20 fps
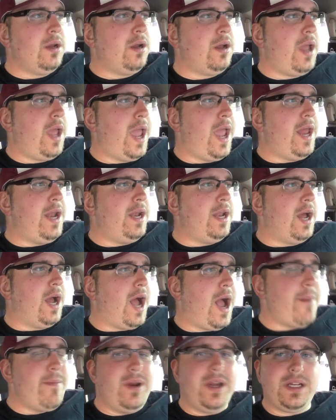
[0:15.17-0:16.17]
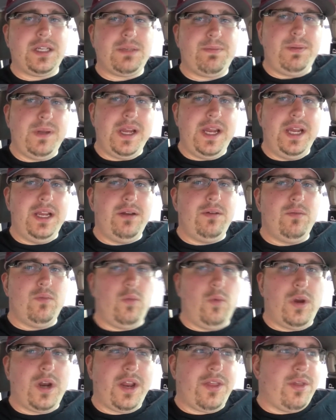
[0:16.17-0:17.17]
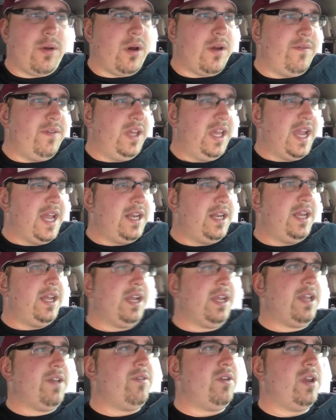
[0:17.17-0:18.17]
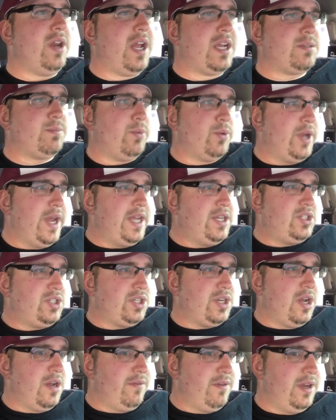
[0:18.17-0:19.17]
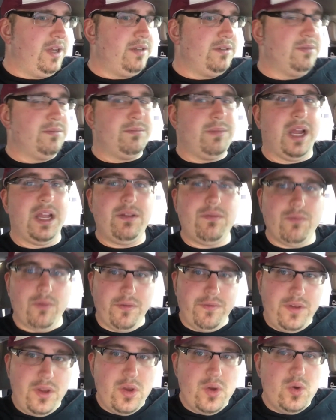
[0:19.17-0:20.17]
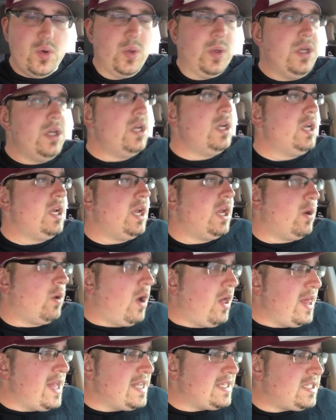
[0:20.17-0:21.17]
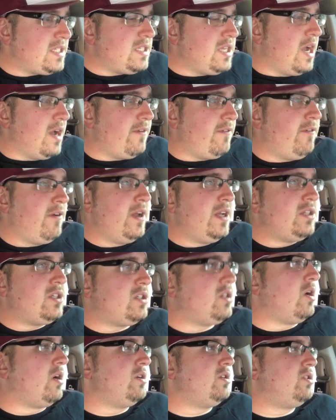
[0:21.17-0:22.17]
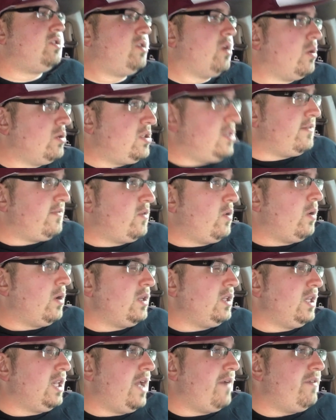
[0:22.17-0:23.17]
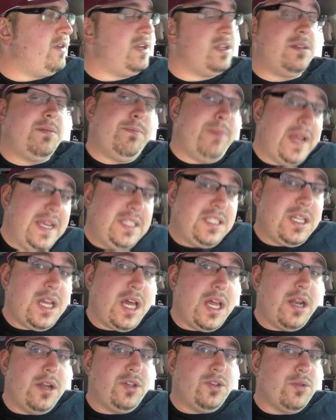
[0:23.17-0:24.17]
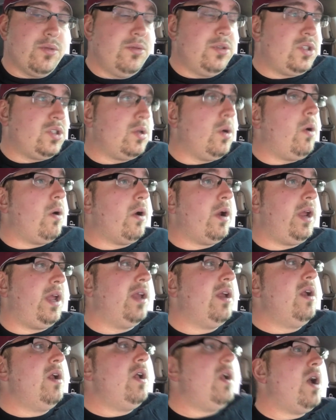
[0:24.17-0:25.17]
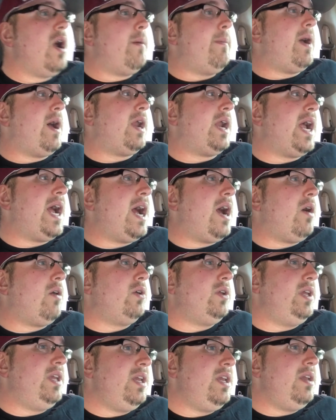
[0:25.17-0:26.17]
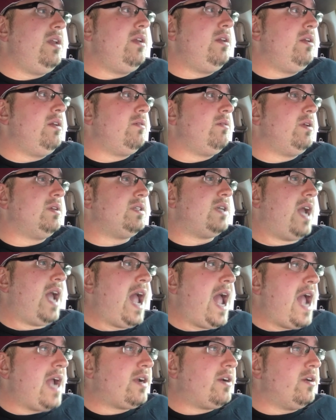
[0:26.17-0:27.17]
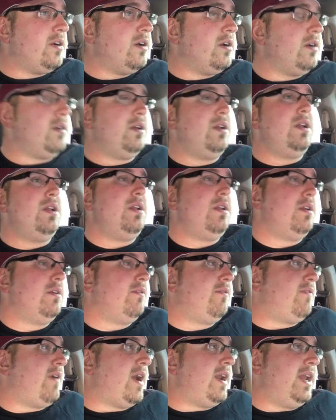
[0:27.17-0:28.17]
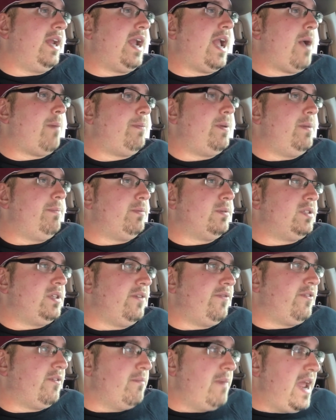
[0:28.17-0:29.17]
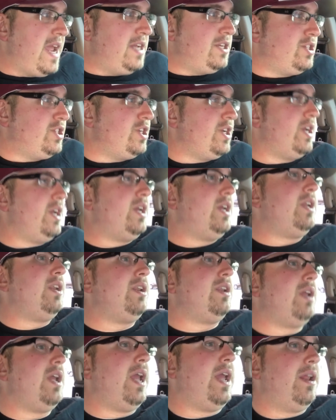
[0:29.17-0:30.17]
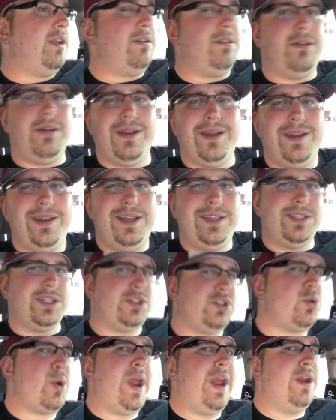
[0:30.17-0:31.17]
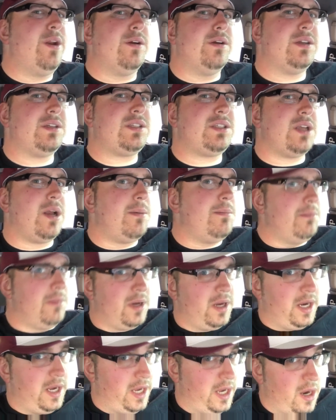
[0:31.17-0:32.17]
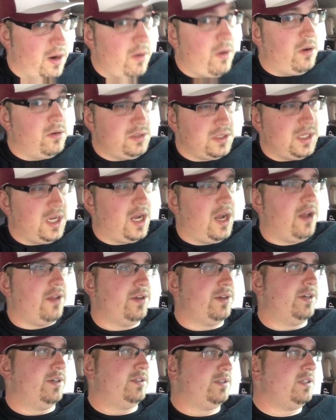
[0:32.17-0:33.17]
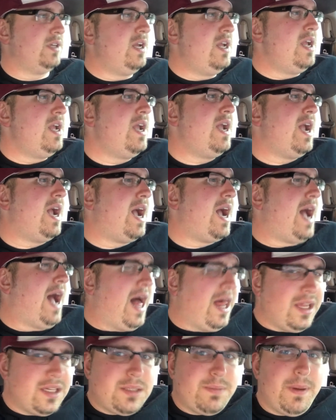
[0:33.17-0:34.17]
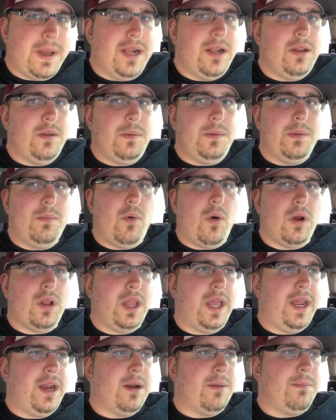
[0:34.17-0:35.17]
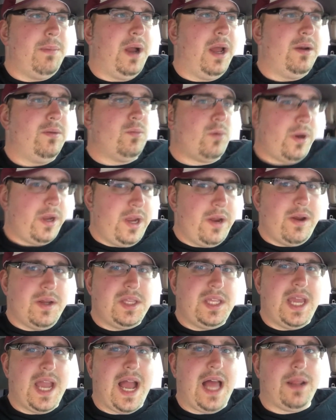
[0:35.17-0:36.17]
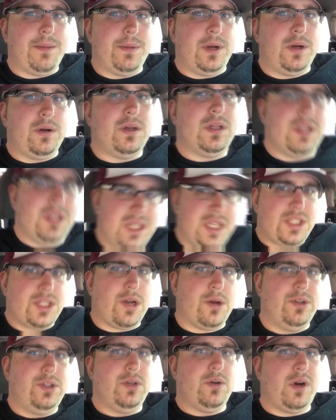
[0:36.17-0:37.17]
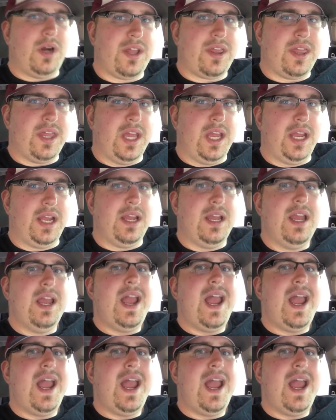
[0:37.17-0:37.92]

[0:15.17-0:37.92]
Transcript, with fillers: And uh, I'm going to explain what I thought of the ending, give you an explanation of it, and my review, and all that stuff. It stars Joseph Gordon-Levitt. It's based on a true story about how he is a hacker, finding out people's information and he's a traitor to some but a hero to others. I'll explain a little bit more later, but we're here at the Alamo. Let's go do our thing.